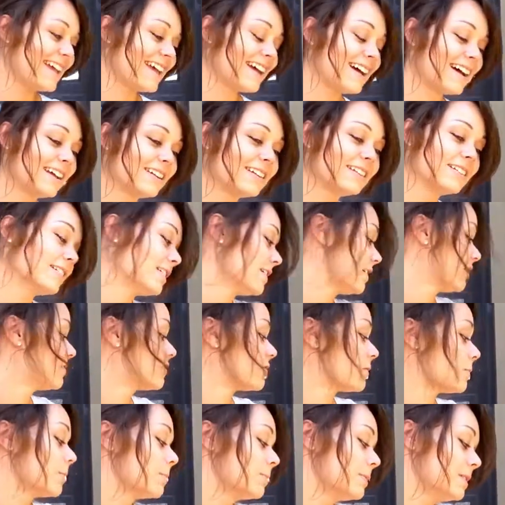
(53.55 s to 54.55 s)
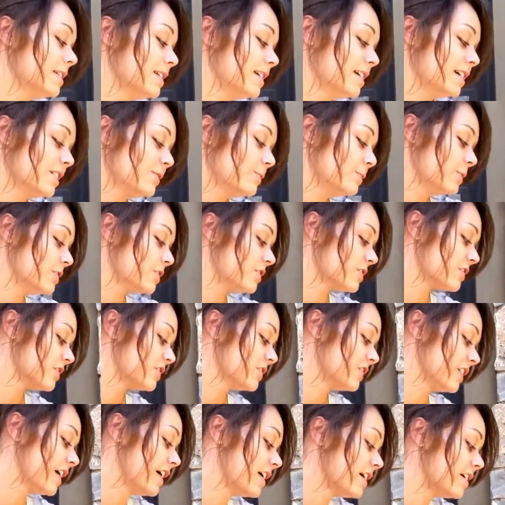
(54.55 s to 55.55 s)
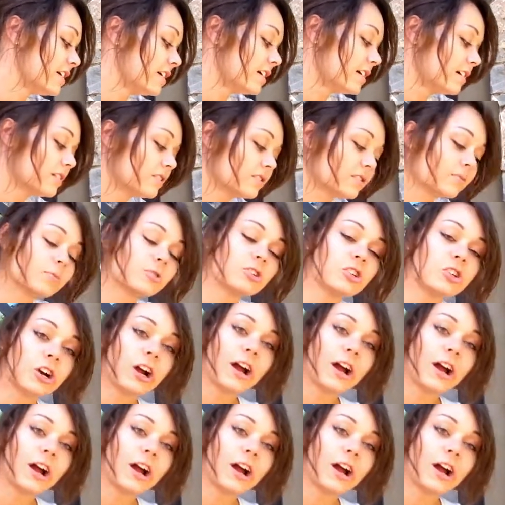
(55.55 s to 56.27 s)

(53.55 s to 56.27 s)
And so what we did, we just set some